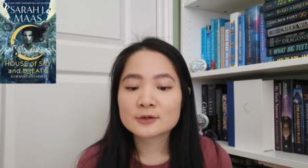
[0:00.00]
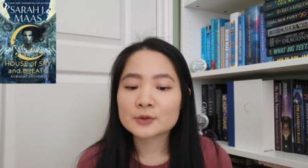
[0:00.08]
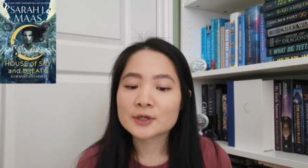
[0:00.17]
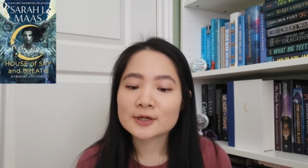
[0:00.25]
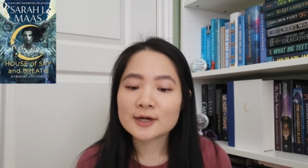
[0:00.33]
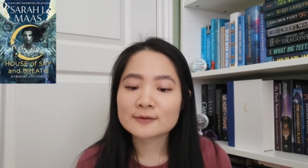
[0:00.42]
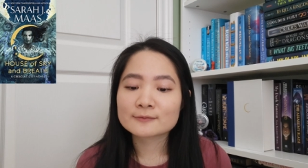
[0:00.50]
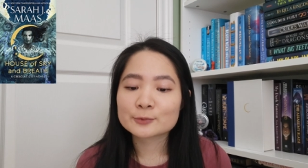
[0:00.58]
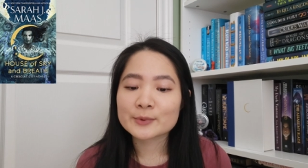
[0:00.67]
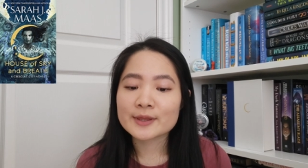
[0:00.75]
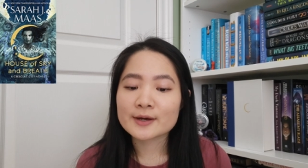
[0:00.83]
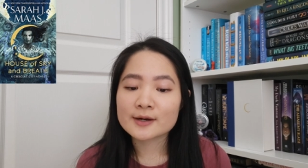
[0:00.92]
Oh yeah,
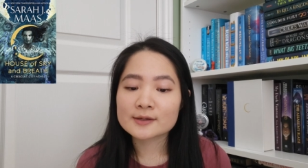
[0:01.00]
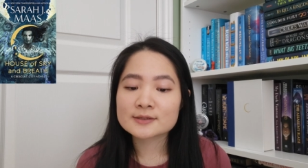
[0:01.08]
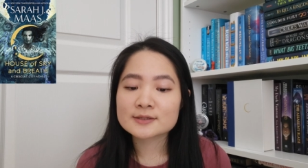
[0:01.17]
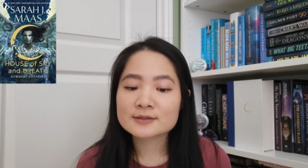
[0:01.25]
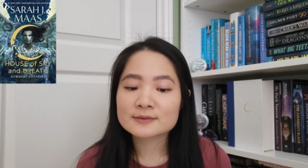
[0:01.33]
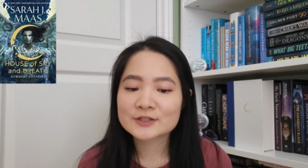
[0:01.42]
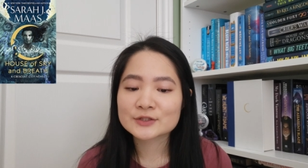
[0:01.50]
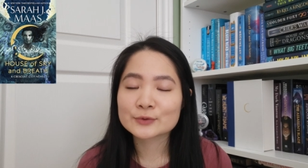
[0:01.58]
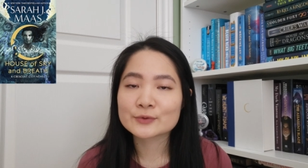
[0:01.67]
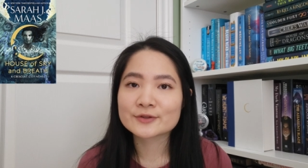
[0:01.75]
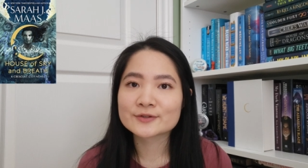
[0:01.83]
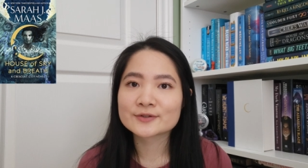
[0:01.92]
with Hunt.
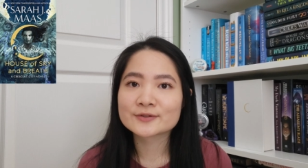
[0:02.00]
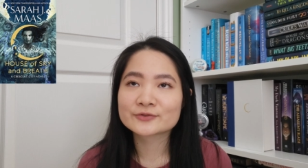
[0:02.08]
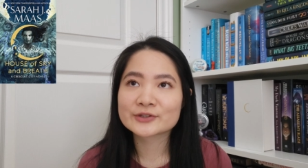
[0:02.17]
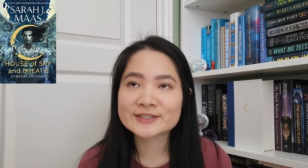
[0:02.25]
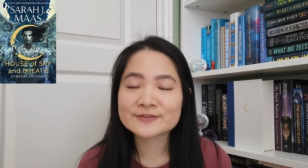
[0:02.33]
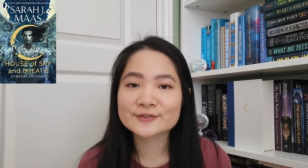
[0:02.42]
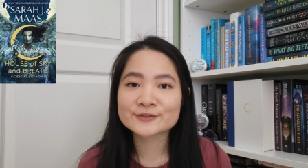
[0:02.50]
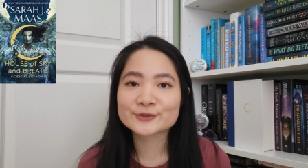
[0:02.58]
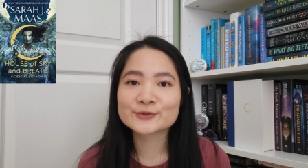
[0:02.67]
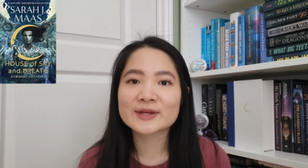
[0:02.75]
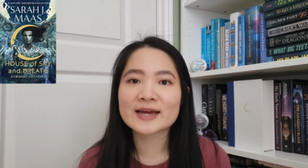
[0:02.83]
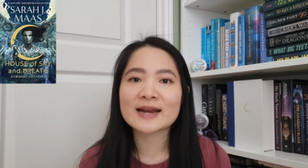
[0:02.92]
So the rest of the
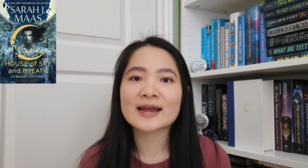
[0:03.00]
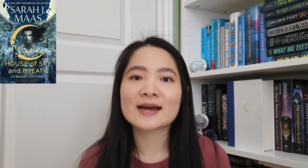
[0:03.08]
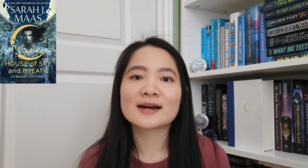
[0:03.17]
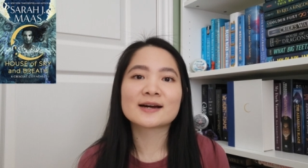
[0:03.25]
crew that